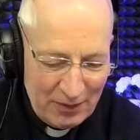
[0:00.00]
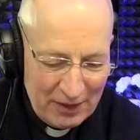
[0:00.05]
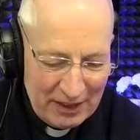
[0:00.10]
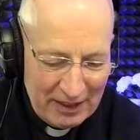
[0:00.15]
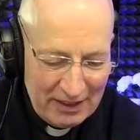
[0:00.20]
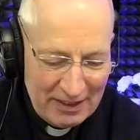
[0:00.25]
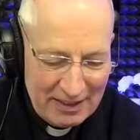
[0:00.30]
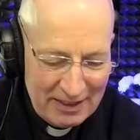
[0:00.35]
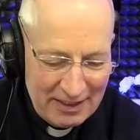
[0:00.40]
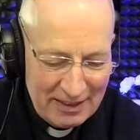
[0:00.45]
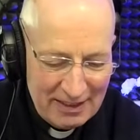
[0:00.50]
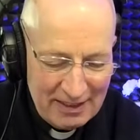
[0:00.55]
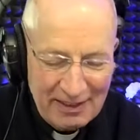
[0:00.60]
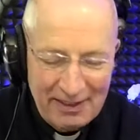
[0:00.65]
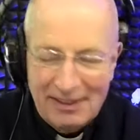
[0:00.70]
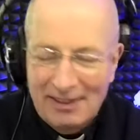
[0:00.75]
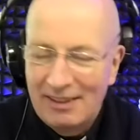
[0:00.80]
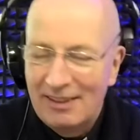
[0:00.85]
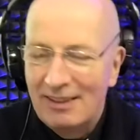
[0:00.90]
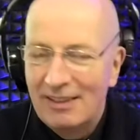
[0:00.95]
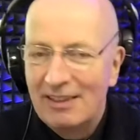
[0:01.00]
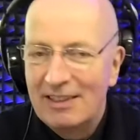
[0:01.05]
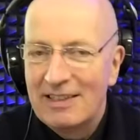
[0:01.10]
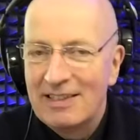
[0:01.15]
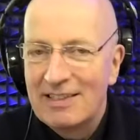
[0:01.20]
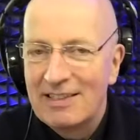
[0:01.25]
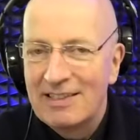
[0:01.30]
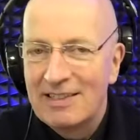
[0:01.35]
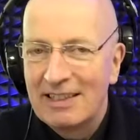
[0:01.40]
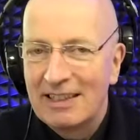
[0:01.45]
and
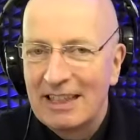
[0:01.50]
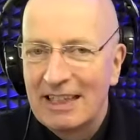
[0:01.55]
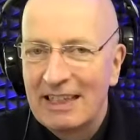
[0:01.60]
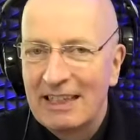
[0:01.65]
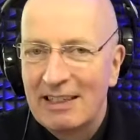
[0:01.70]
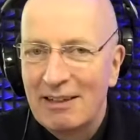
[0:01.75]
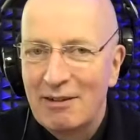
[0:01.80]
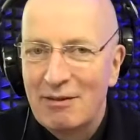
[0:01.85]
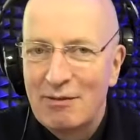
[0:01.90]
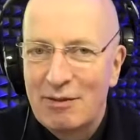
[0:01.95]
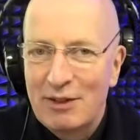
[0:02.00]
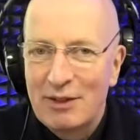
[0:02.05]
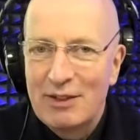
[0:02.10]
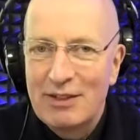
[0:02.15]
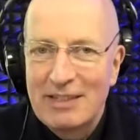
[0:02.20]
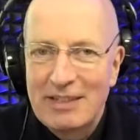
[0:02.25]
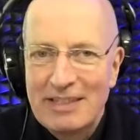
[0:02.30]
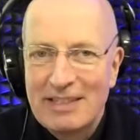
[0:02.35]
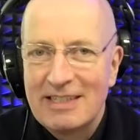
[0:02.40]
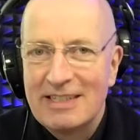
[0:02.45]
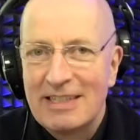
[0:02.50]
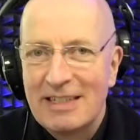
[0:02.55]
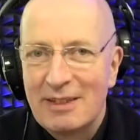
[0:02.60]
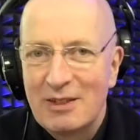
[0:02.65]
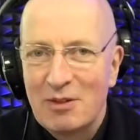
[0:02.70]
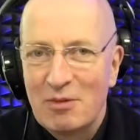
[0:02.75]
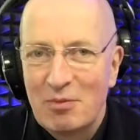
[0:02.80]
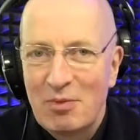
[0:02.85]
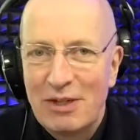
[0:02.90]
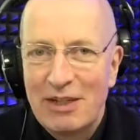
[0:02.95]
lights a candle for us and says
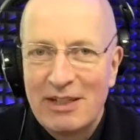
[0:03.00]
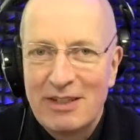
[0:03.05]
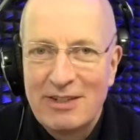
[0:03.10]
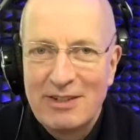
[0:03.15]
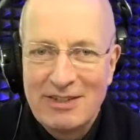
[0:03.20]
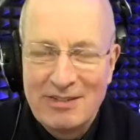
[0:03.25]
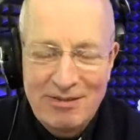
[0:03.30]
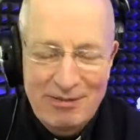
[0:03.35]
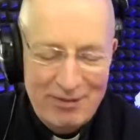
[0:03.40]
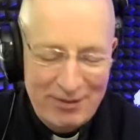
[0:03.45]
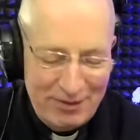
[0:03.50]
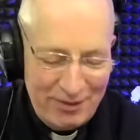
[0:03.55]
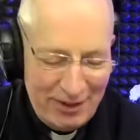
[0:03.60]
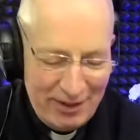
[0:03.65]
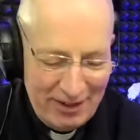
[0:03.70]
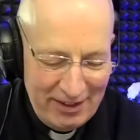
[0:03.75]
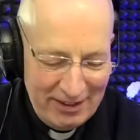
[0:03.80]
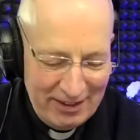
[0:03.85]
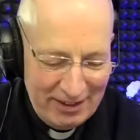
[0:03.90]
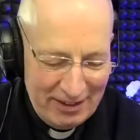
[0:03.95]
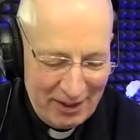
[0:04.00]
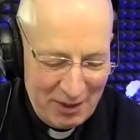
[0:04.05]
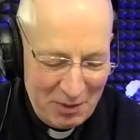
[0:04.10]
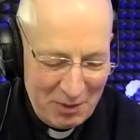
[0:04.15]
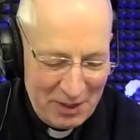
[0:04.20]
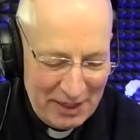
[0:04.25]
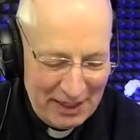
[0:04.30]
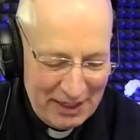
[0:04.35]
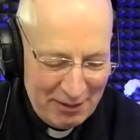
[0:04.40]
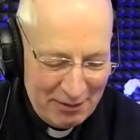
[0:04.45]
some prayers for on our
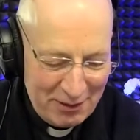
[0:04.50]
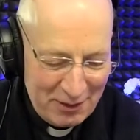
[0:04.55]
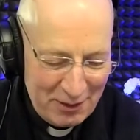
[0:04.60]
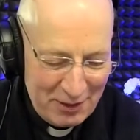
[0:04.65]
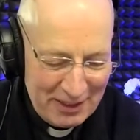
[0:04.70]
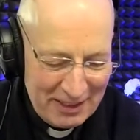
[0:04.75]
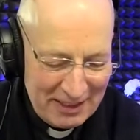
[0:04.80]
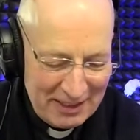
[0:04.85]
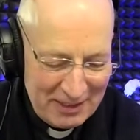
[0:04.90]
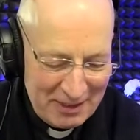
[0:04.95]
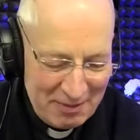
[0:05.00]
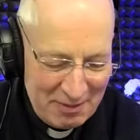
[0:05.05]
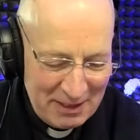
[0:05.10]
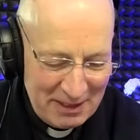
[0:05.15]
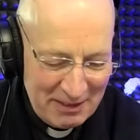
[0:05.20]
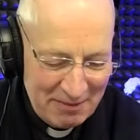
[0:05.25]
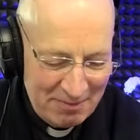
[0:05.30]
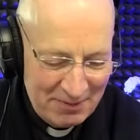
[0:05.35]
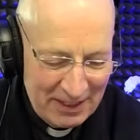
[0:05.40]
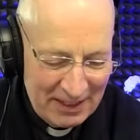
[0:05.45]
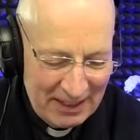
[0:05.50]
behalf too. Thanks a million.